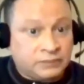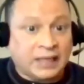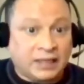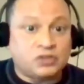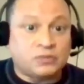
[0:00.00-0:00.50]

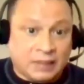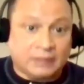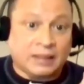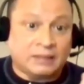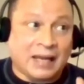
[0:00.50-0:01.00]
that is
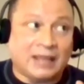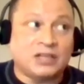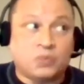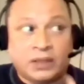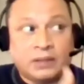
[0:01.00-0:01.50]
th- that
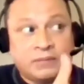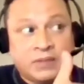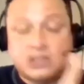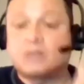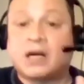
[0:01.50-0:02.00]
is what it,
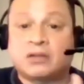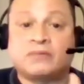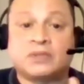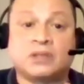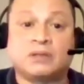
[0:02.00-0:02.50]
it's about.
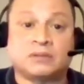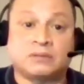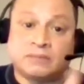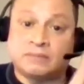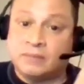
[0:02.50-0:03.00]
The
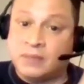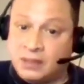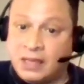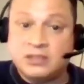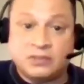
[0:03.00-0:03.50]
results,
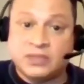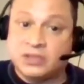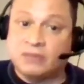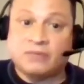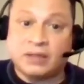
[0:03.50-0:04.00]
and that's the yeah.
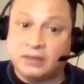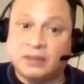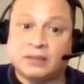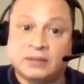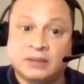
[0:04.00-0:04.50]
result right
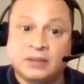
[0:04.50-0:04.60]
there.